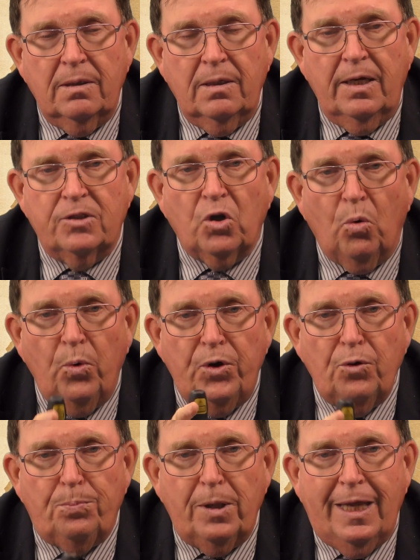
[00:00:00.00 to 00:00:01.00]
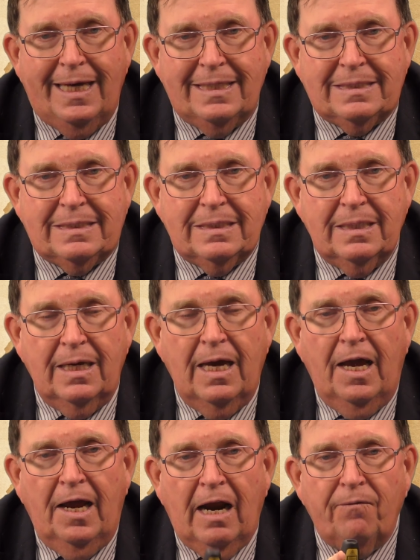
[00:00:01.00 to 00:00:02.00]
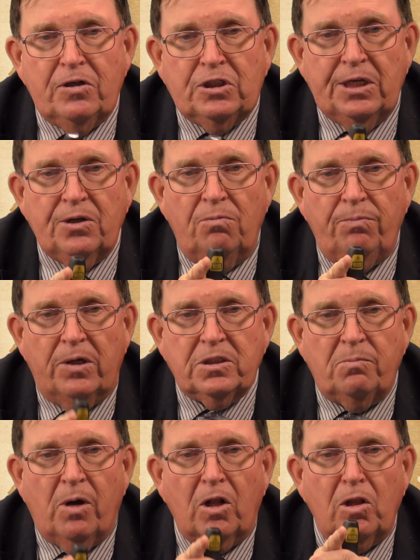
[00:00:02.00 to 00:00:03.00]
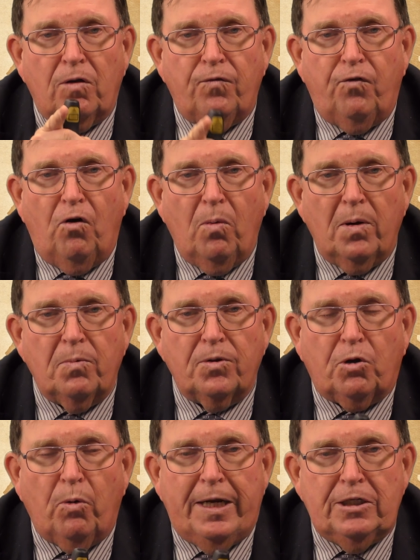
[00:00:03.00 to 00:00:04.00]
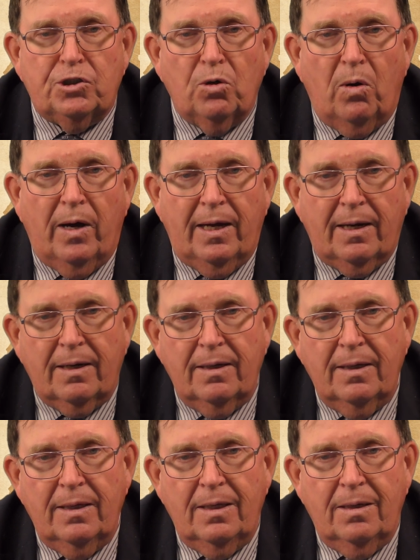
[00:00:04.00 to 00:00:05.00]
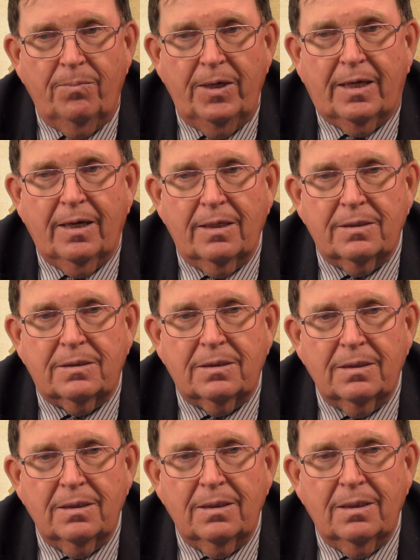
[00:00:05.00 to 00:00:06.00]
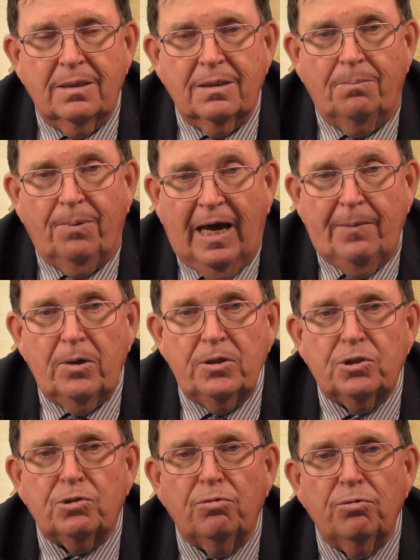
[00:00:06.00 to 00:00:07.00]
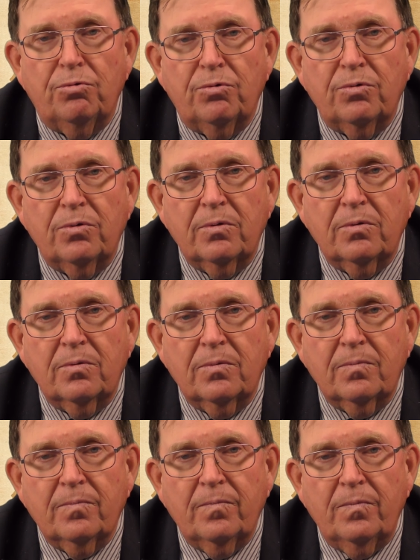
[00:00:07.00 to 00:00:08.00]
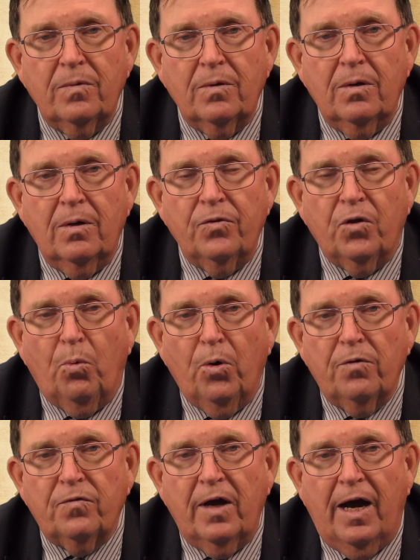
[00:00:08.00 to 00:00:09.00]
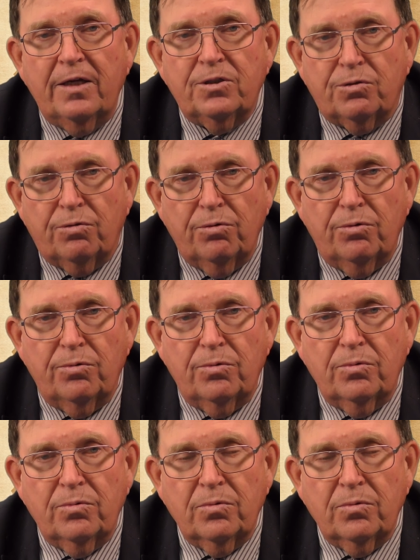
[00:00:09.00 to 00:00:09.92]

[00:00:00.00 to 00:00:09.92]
It's a real place. Every single Muslim ought to look forward with great joy because the Bible is true. The Word of God is true.